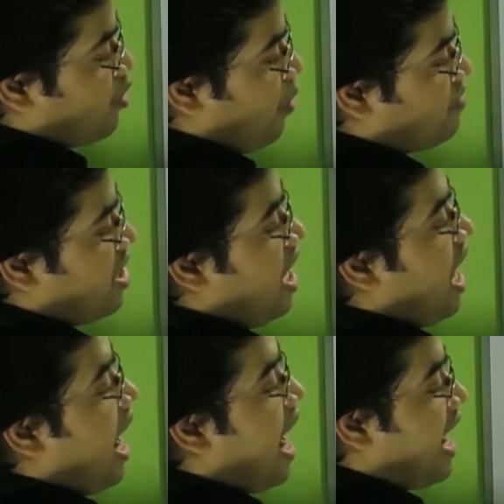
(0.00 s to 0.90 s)
from
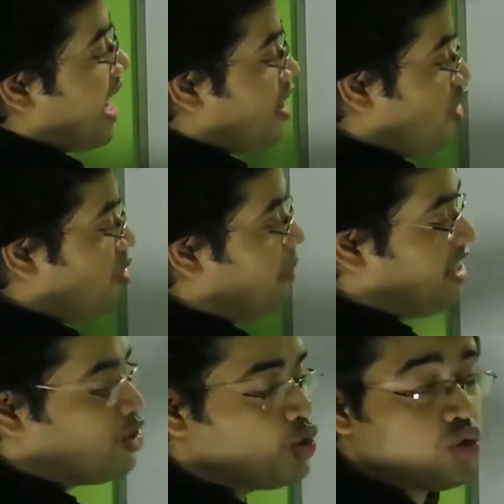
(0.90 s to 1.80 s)
higher
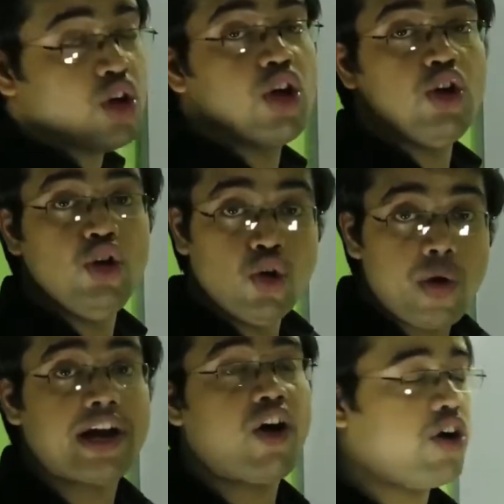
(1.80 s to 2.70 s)
orbit to
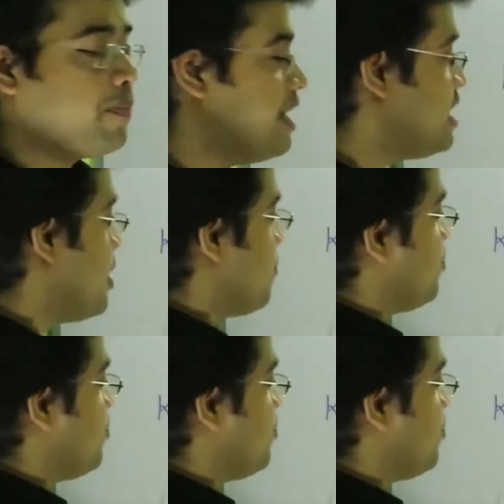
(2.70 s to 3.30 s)
lower orbit,